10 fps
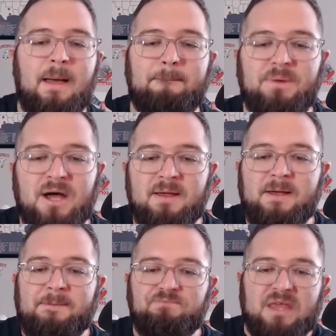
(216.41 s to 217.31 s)
But
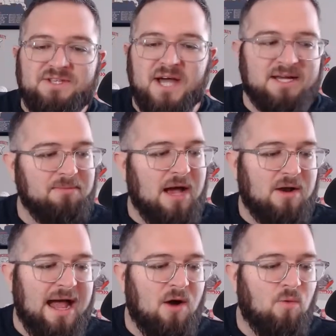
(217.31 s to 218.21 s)
they talked
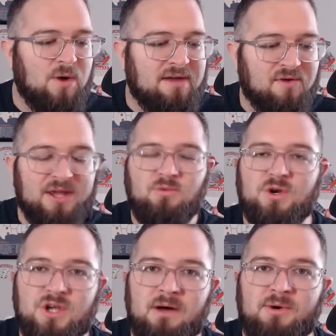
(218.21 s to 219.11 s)
about how whenever he
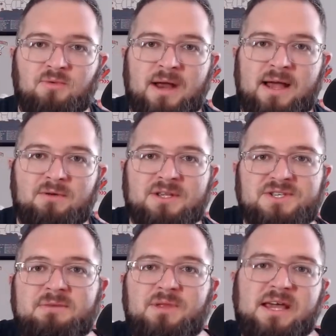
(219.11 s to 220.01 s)
would come around, it
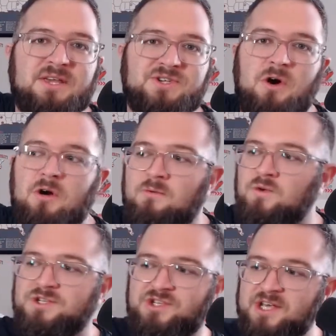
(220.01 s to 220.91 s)
seemed like his arm
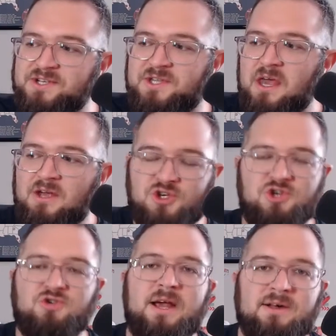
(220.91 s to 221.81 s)
was just
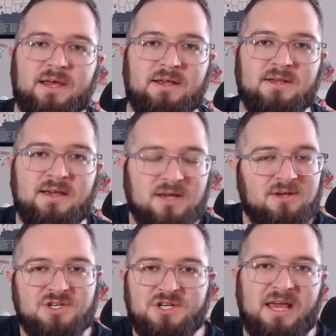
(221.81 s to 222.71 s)
trailing
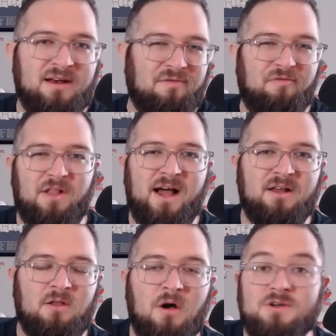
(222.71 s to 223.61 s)
and just kind of
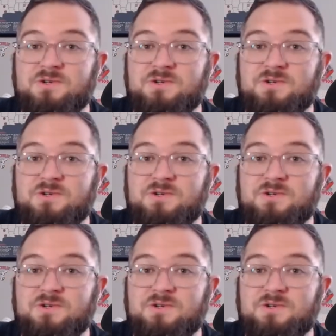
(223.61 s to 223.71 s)
flying along.